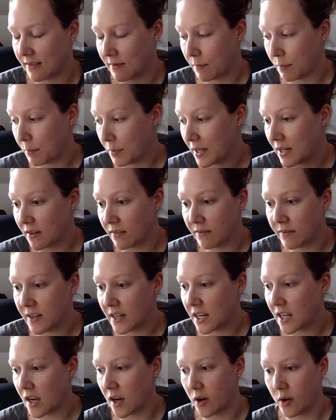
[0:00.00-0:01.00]
bit of
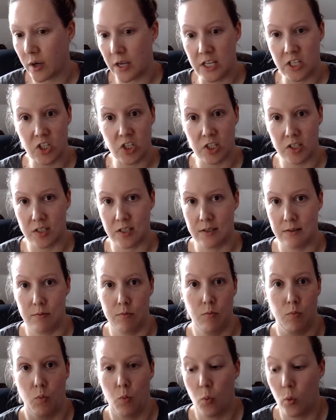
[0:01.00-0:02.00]
video, it just
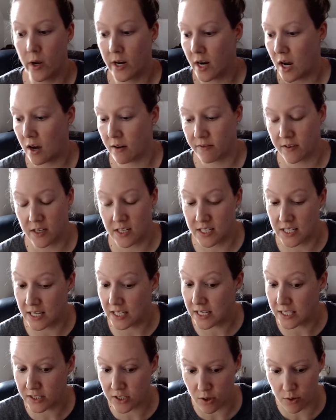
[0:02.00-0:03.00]
went off and
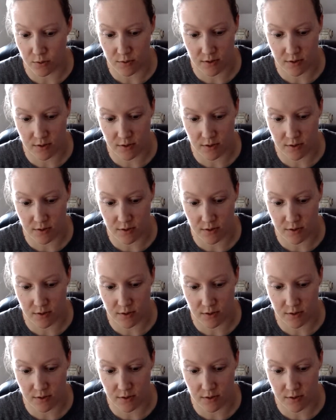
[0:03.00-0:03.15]
did its own